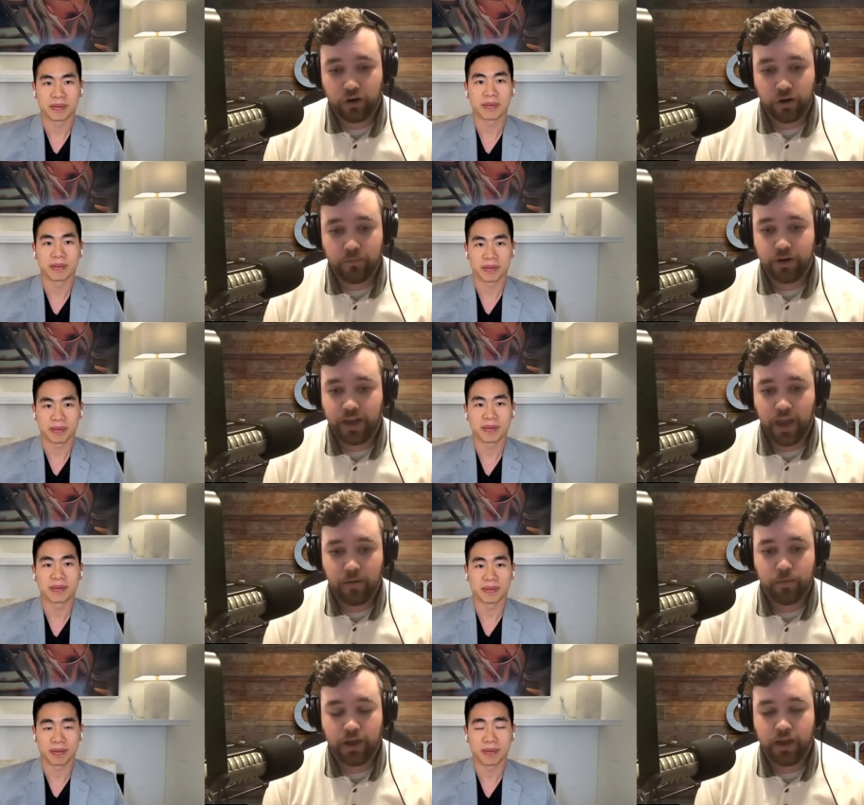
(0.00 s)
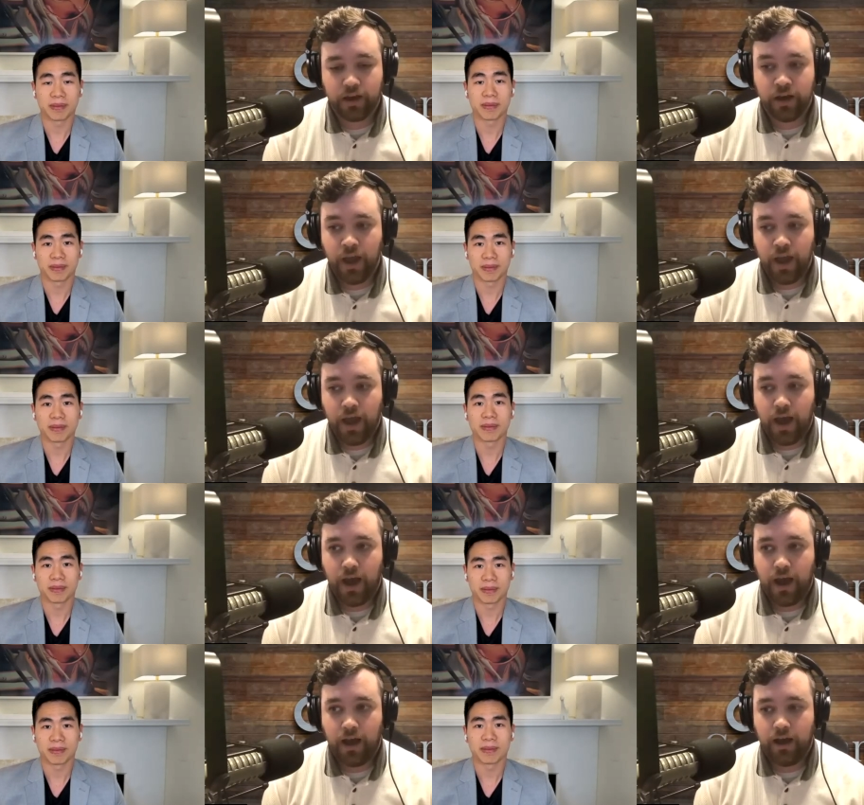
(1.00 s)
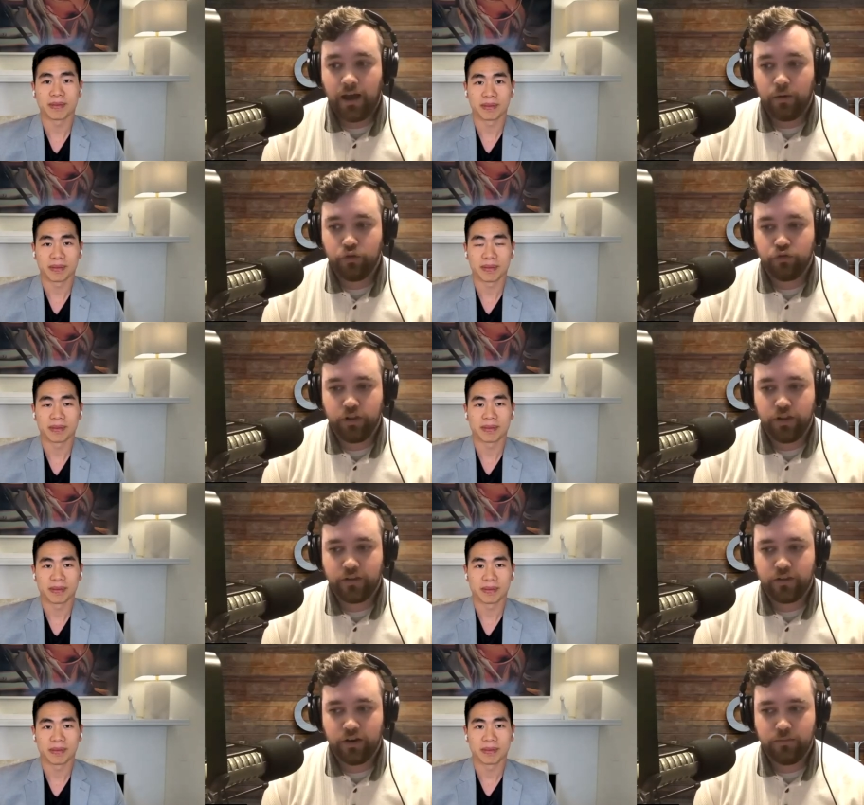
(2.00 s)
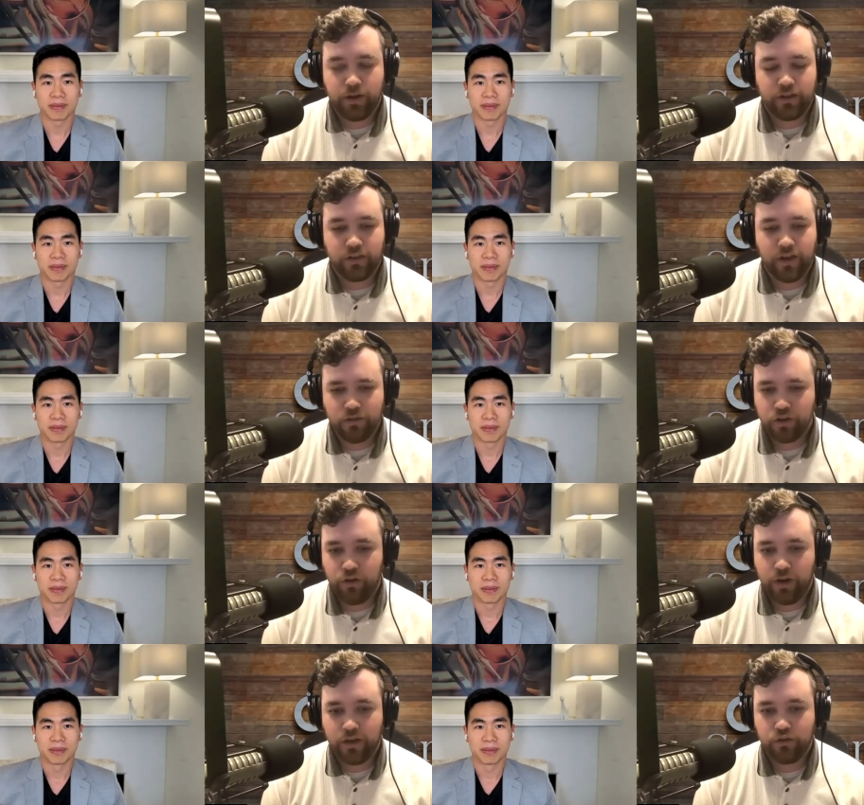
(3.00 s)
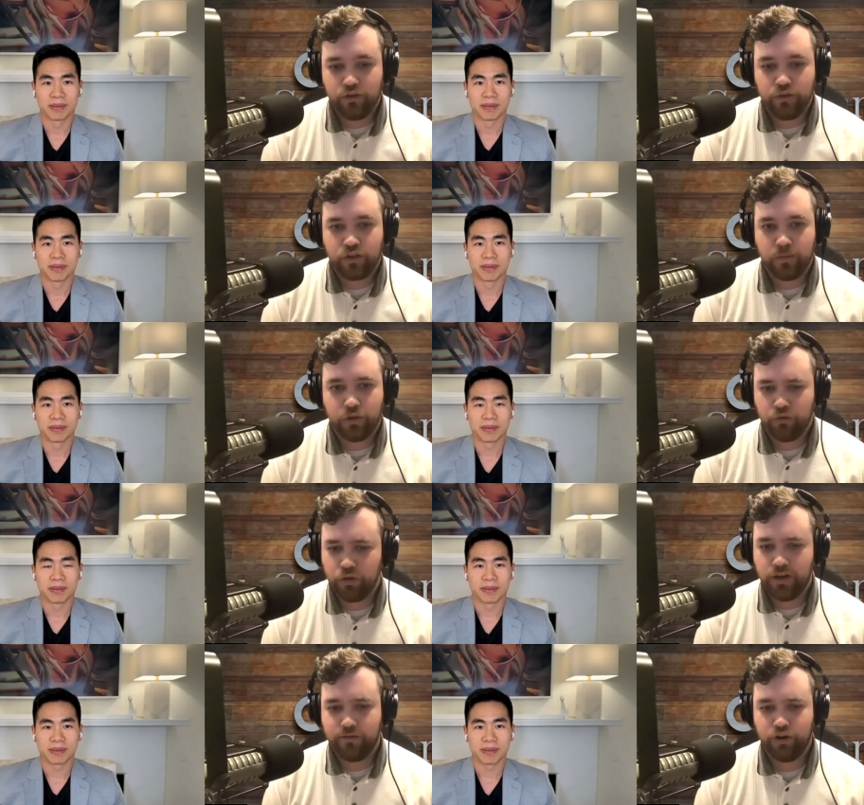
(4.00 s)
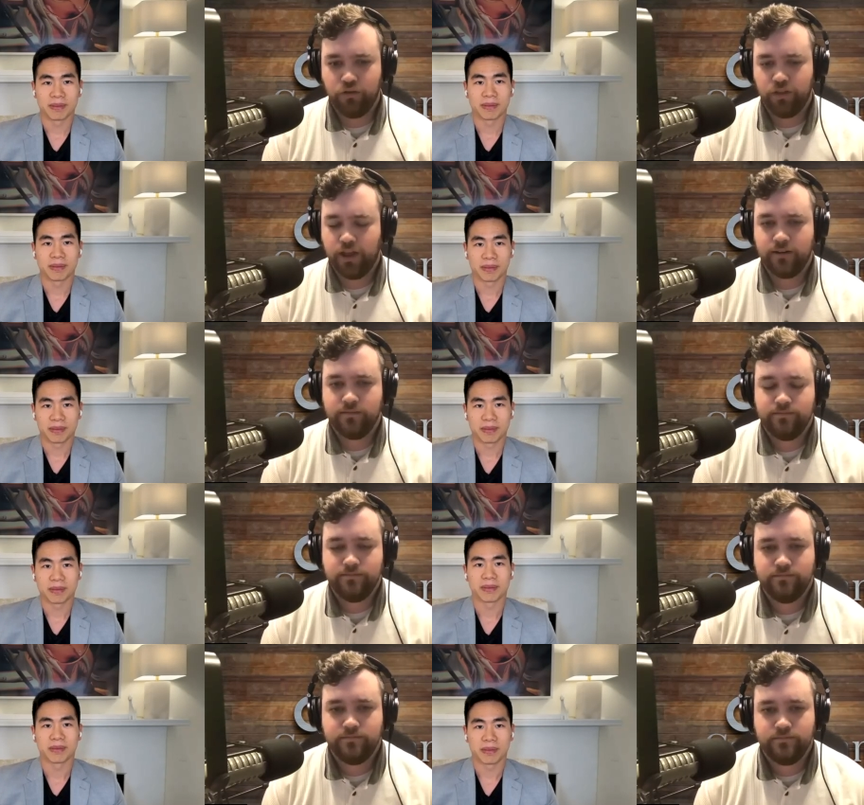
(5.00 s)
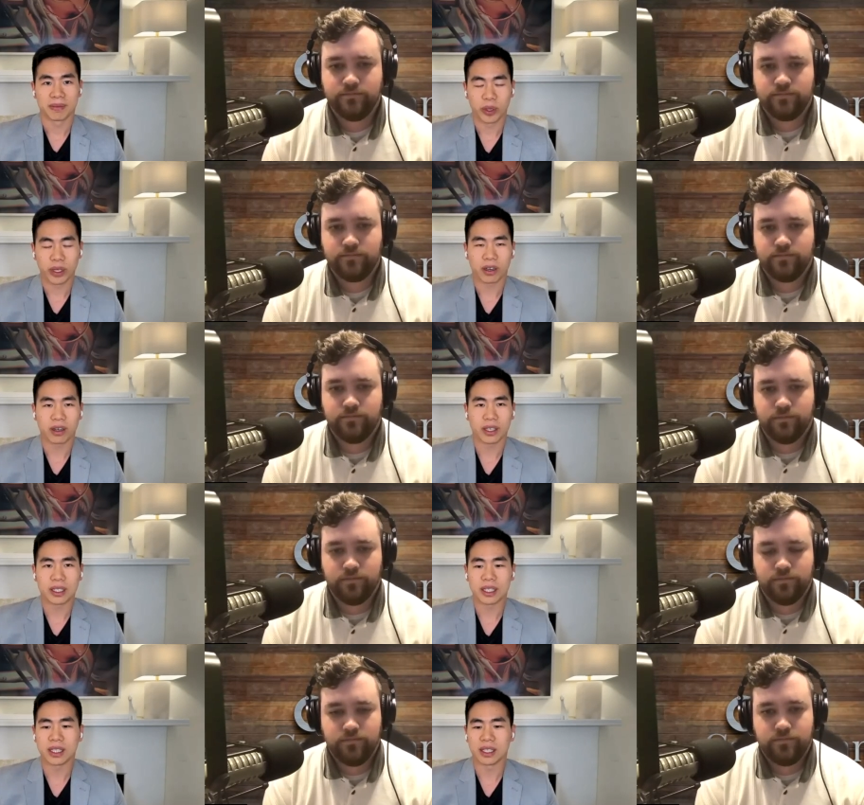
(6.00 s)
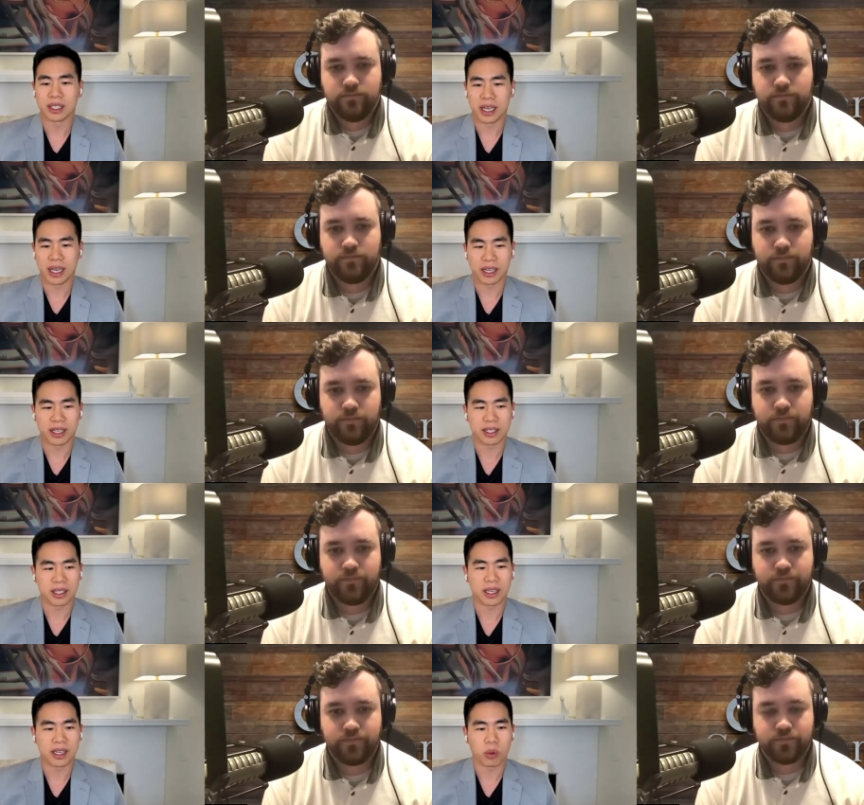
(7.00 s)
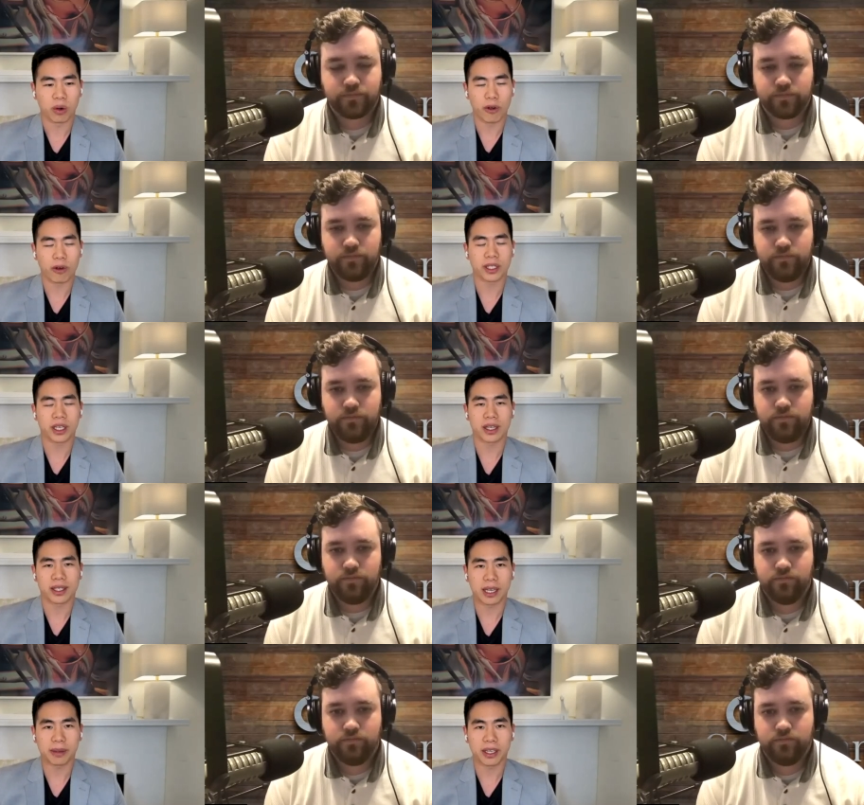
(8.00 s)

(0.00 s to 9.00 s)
Speaker 1: company camaplan and uh i was really excited because it sounds like you guys are doing something really different over there
Speaker 2: we are indeed. Yeah, it's uh, we're focusing on a segment